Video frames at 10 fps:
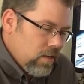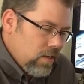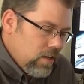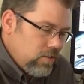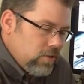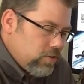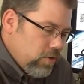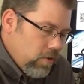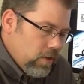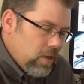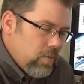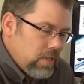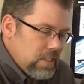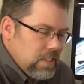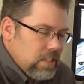here's the troll, look at
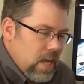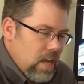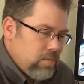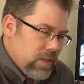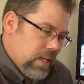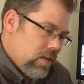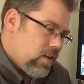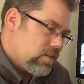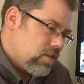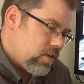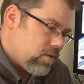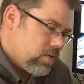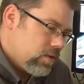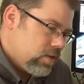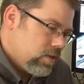what's inside, but then also
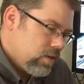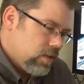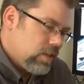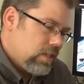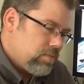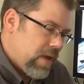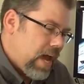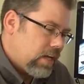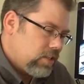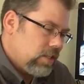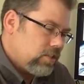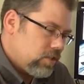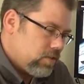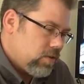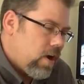this packaging
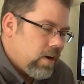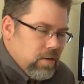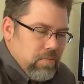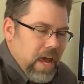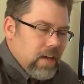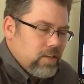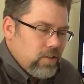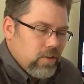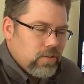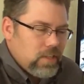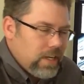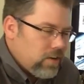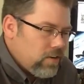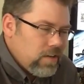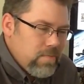should harken back to those like
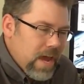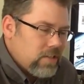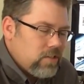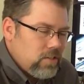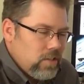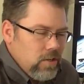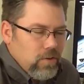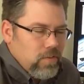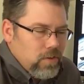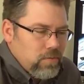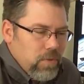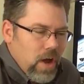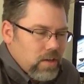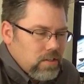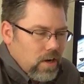early Masters of the Universe
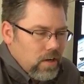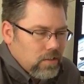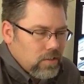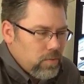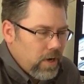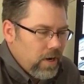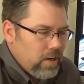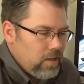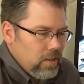box arts where,